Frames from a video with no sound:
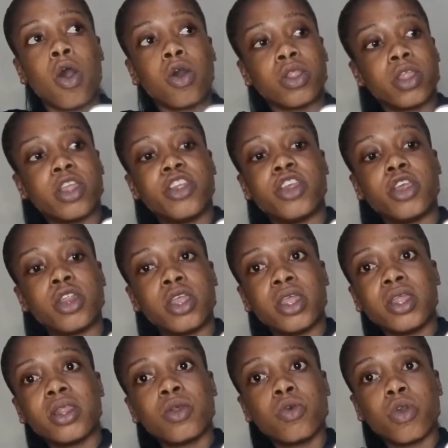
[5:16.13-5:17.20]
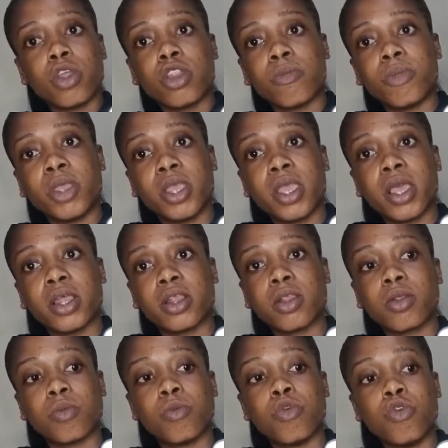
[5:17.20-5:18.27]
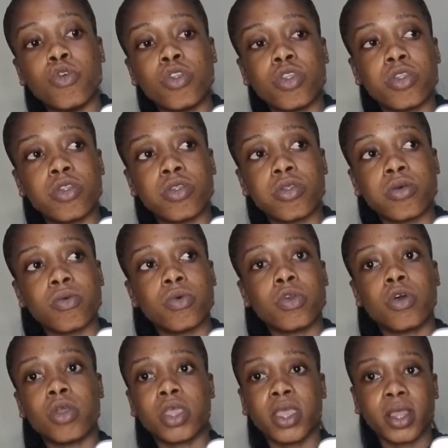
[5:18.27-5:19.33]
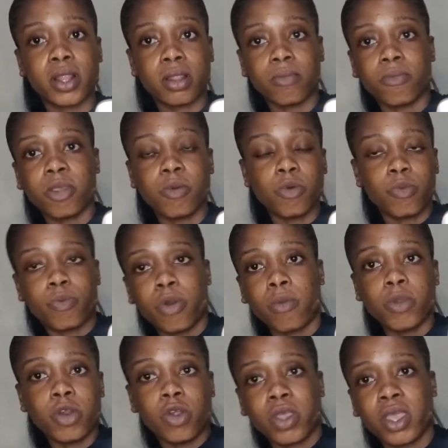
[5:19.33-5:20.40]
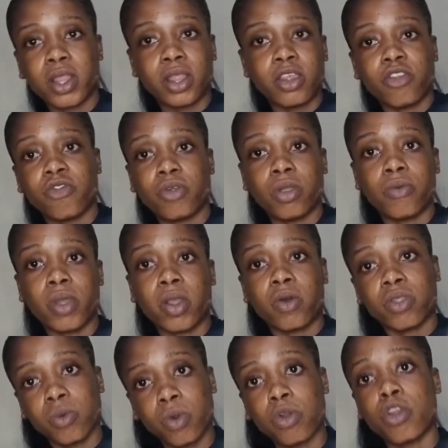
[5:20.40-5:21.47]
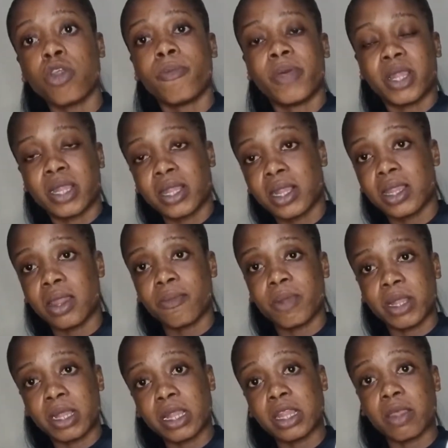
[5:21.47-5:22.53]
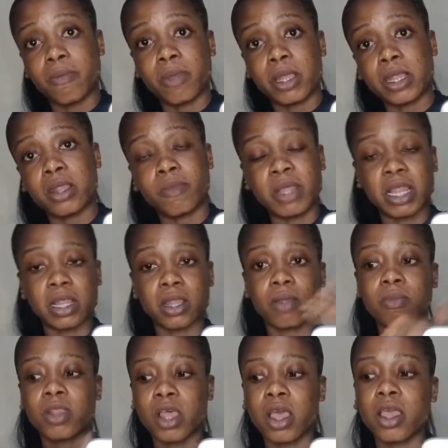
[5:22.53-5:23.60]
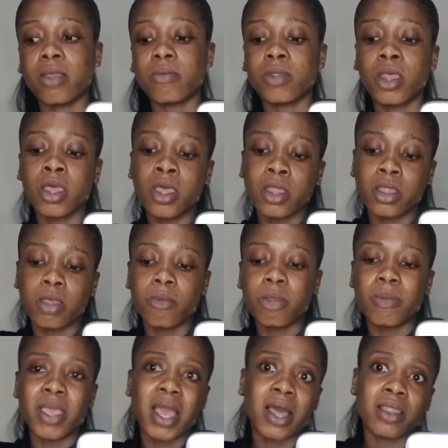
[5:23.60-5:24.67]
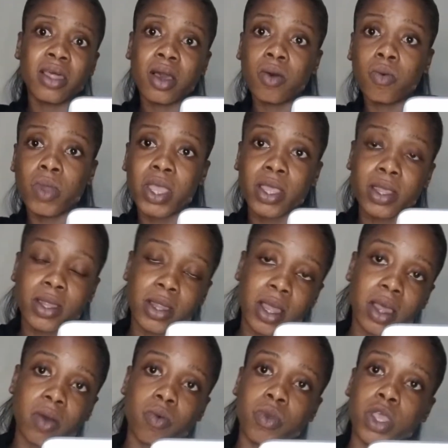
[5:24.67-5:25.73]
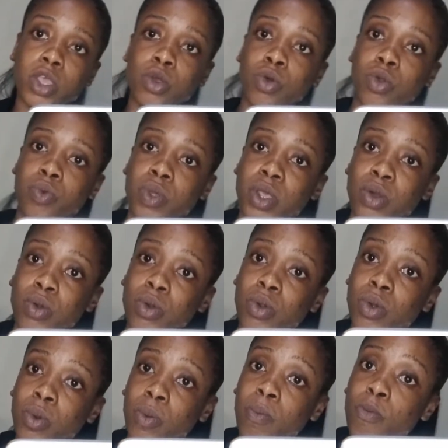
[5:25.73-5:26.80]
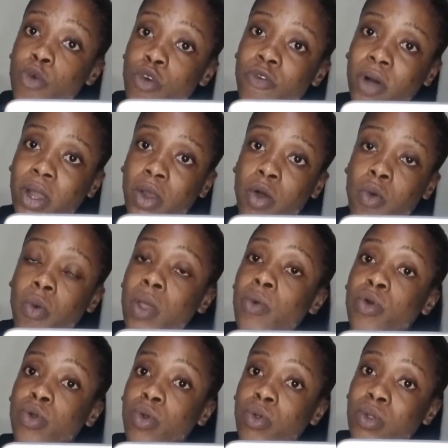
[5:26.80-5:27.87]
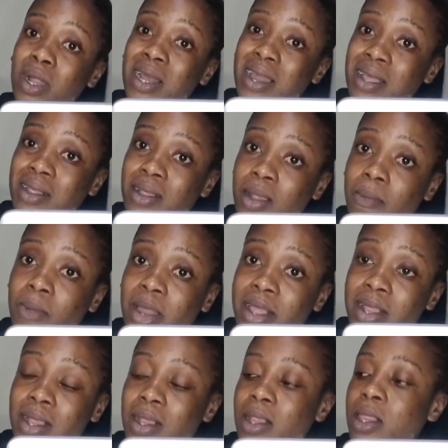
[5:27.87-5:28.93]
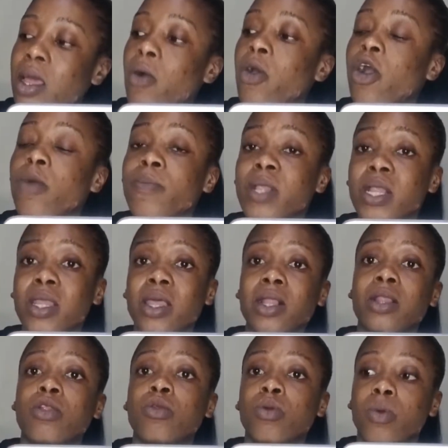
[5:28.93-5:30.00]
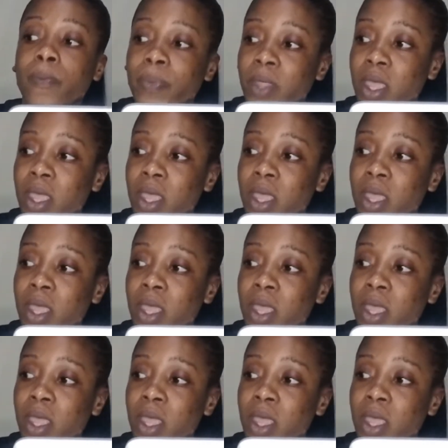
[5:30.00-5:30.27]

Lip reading: on the journey isn't going to be a smooth, we'll not get, maybe we'll probably not get there straight, right? Although we're going to persist. But then sometimes there may be other ways that we could move along, where we could also learn some lessons that will help us get to